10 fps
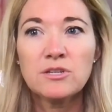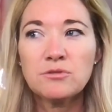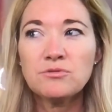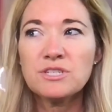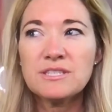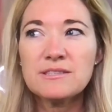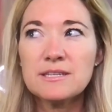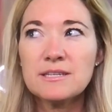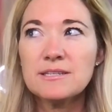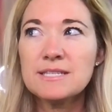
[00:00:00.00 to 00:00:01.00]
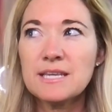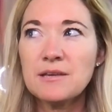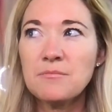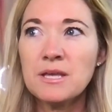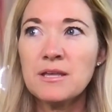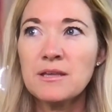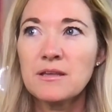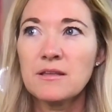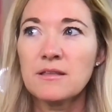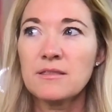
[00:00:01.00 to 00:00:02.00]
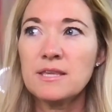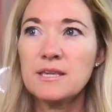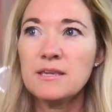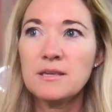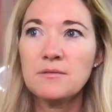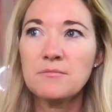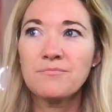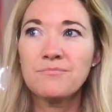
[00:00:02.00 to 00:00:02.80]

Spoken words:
Don't just dim the